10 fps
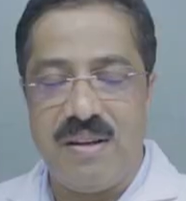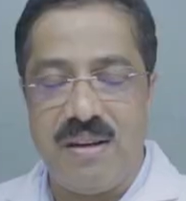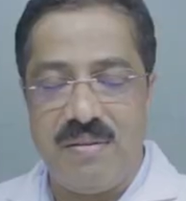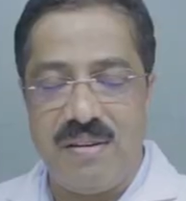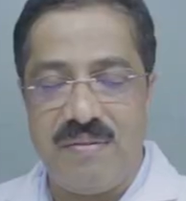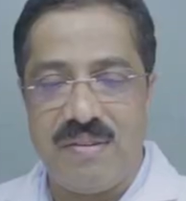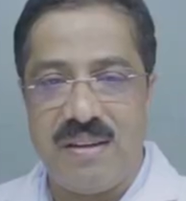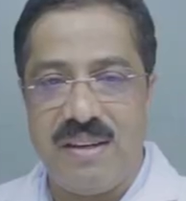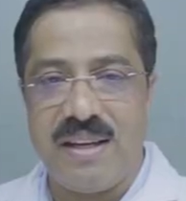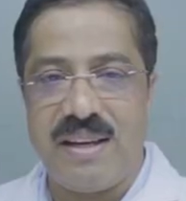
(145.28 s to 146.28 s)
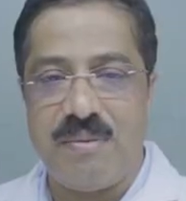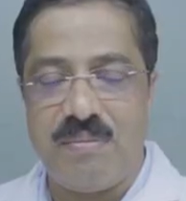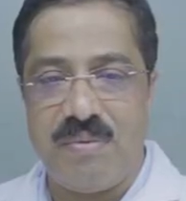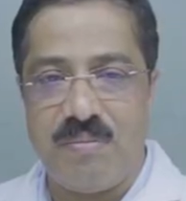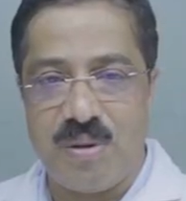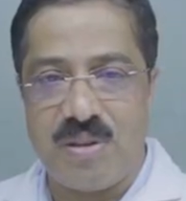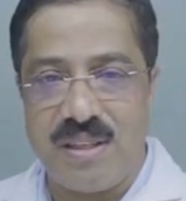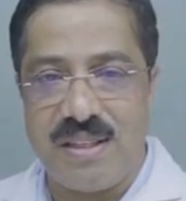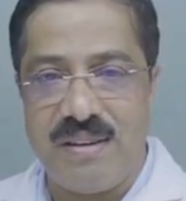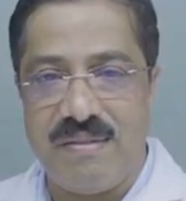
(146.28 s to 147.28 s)
uh, daycare
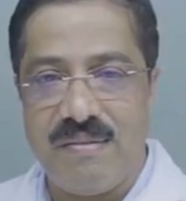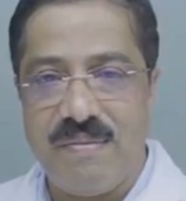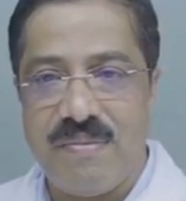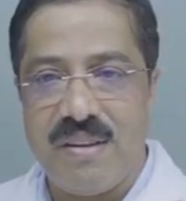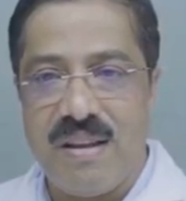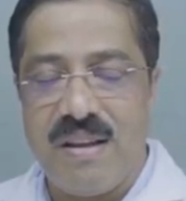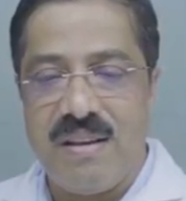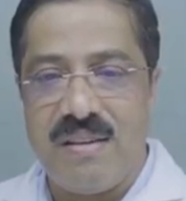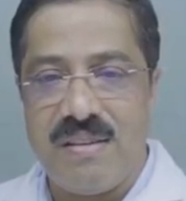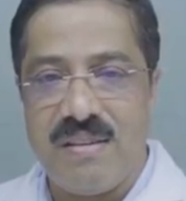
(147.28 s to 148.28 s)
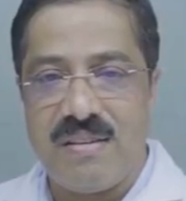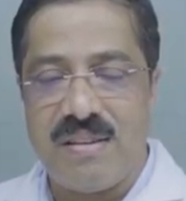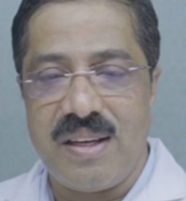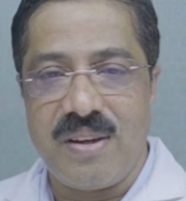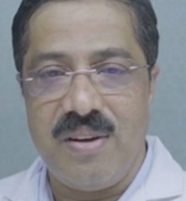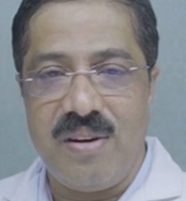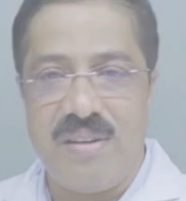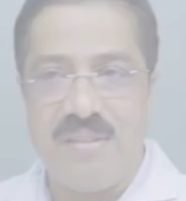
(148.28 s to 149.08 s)
procedure. Thank you all.